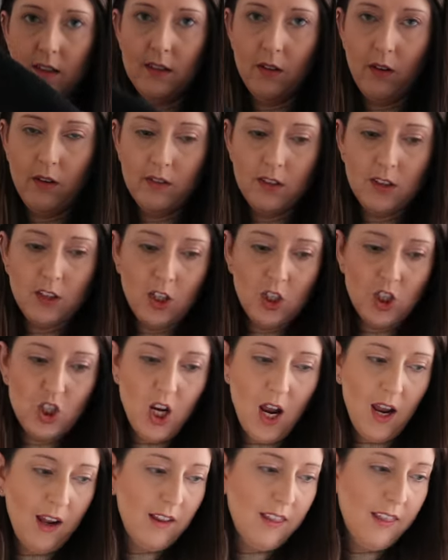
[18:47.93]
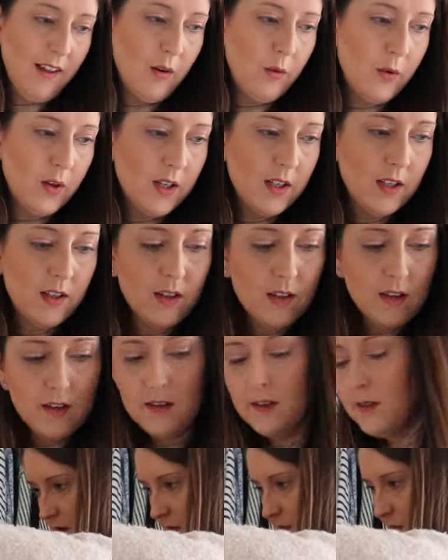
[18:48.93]
so I'm just gonna check that one.
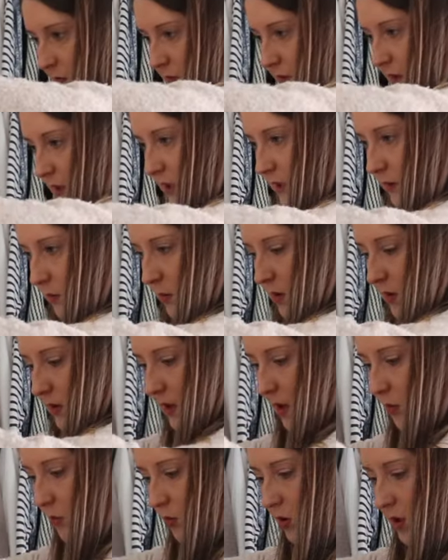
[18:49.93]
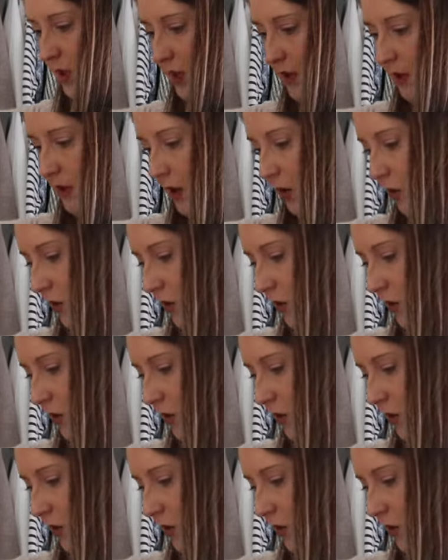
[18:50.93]
These ones I will keep, they're